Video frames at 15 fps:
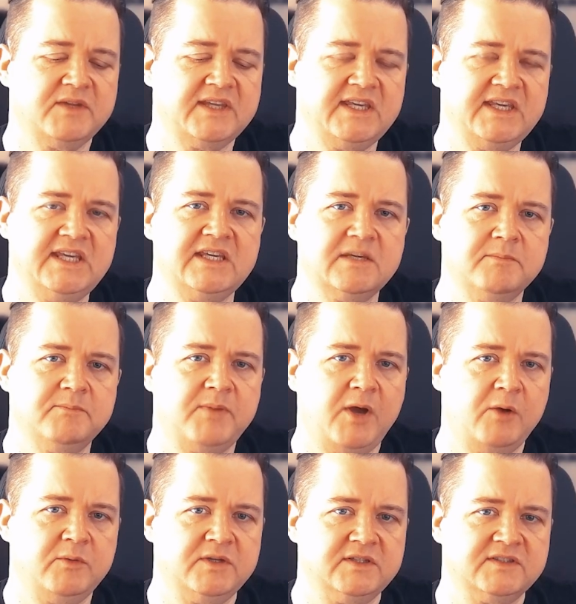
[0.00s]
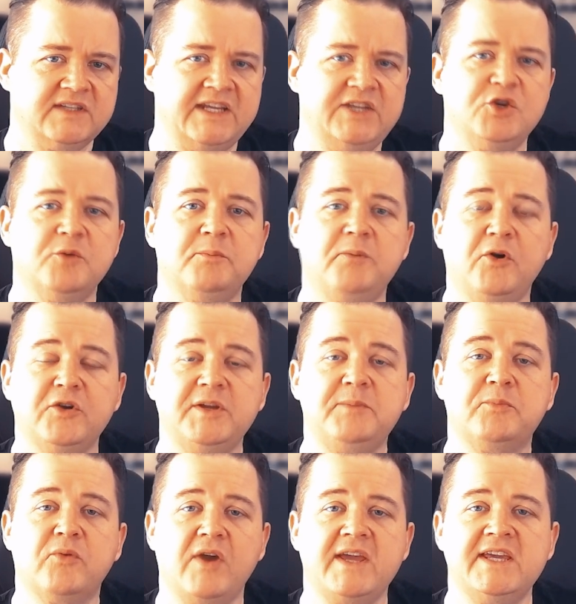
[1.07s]
the key component in your body
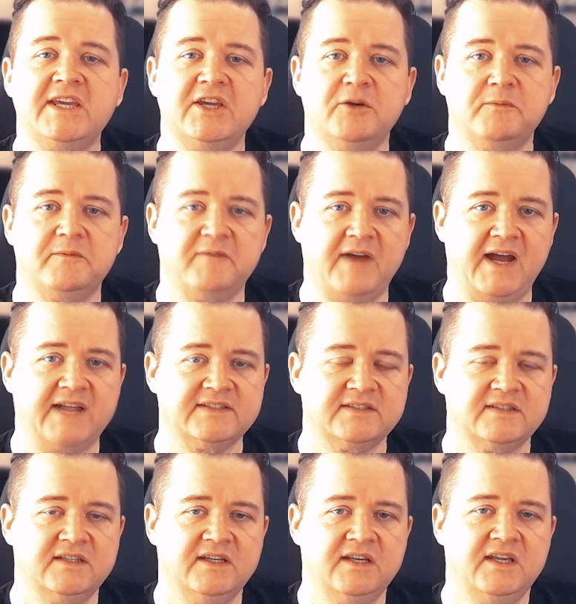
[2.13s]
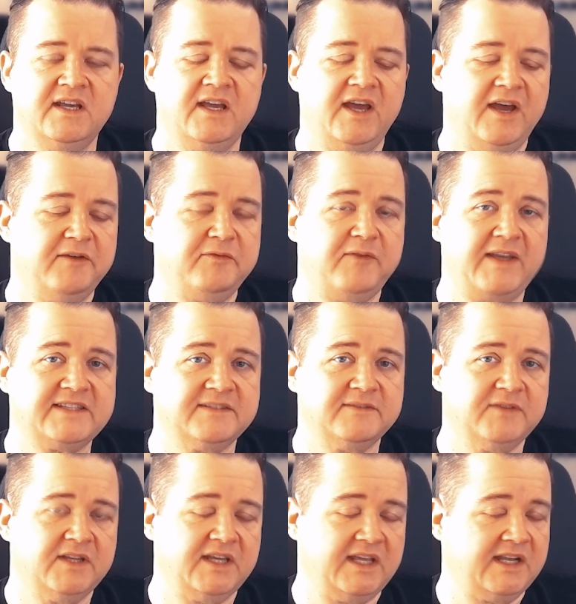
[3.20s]
breaking up fat
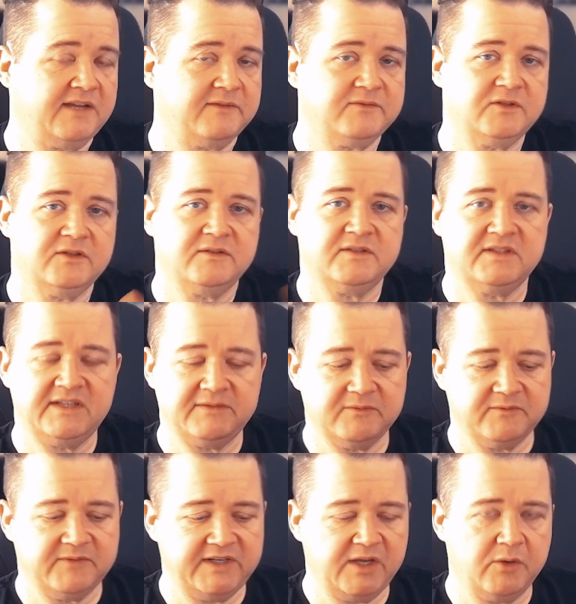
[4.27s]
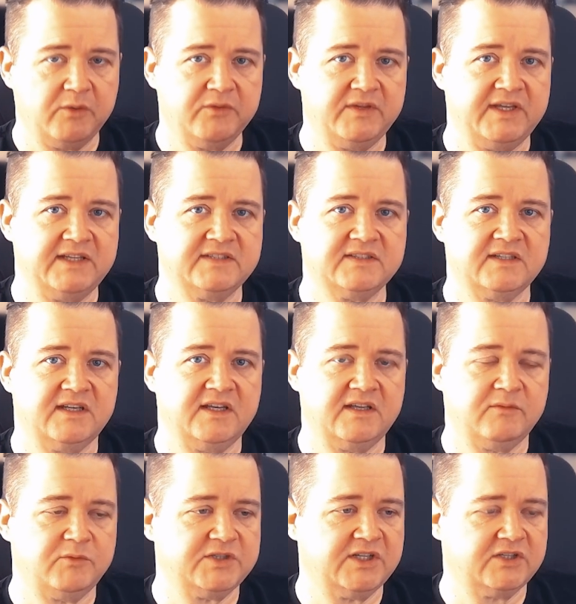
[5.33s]
effectively, and I've done a different video on this,
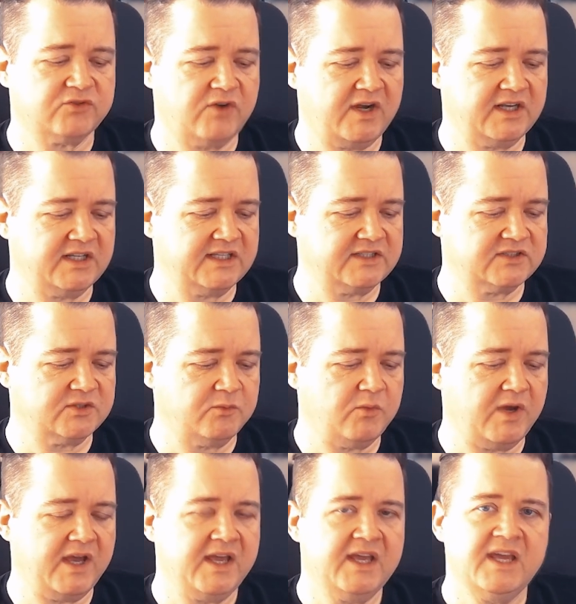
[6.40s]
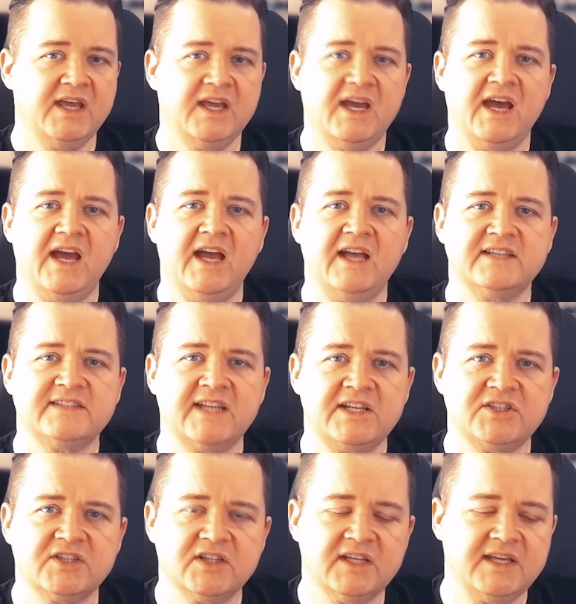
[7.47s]
uh, which I'll try and link somewhere.
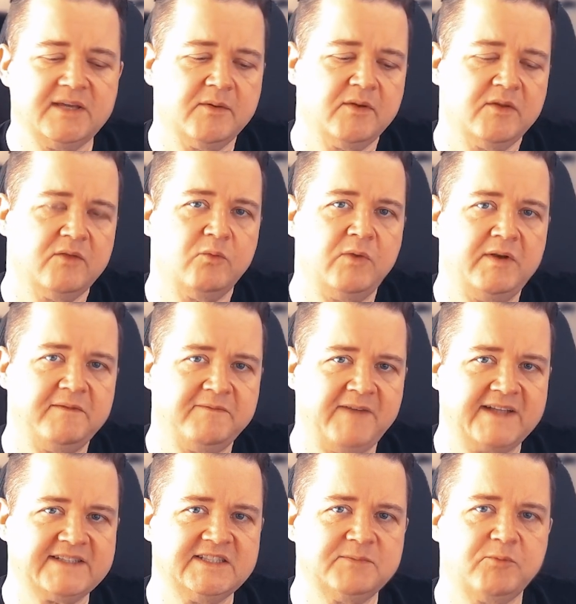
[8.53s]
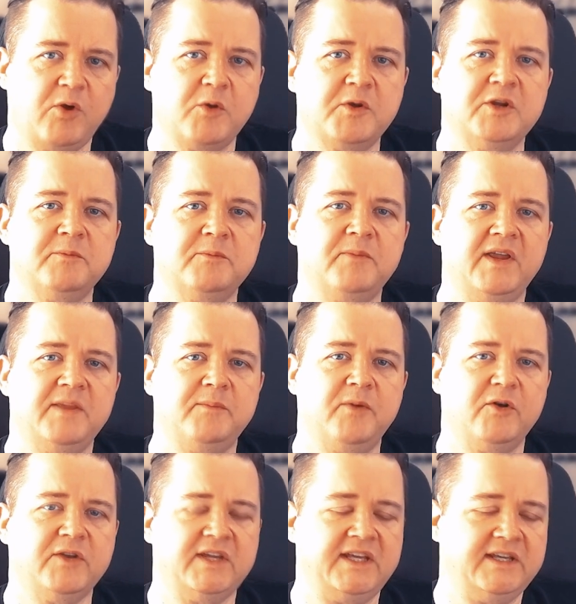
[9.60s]
Essentially, when fat is broken up by the
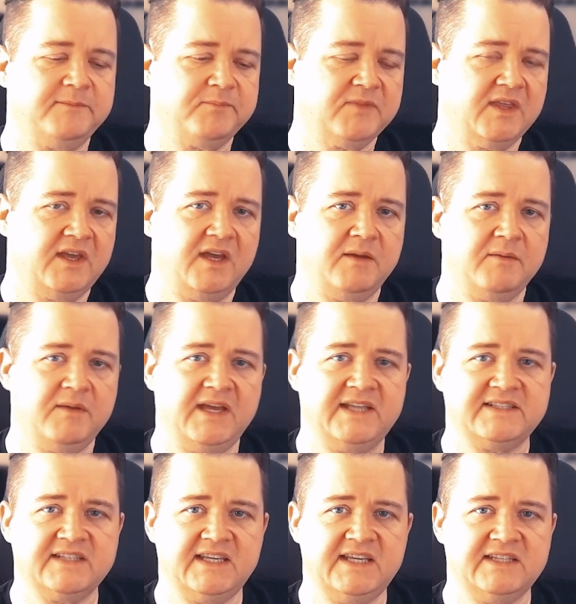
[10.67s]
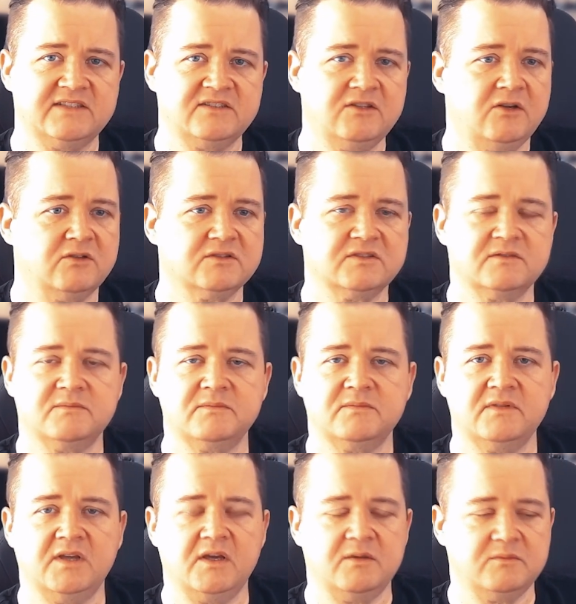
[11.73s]
body, uh, it is not
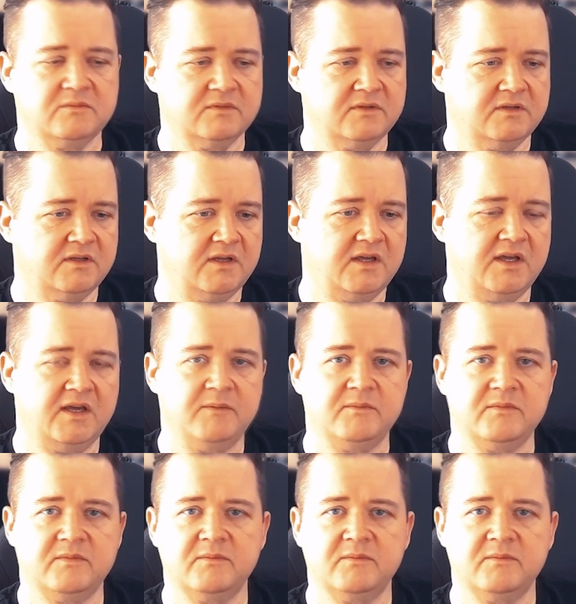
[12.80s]
you know um,